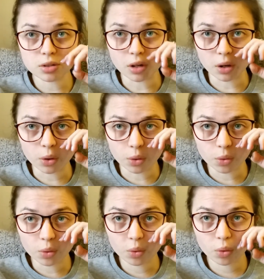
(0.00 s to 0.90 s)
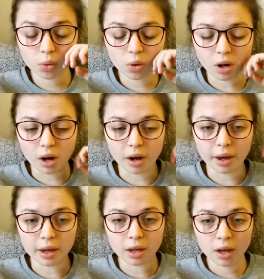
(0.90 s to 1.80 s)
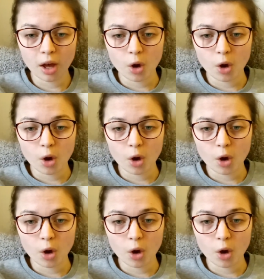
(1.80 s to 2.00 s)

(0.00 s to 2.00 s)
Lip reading: So I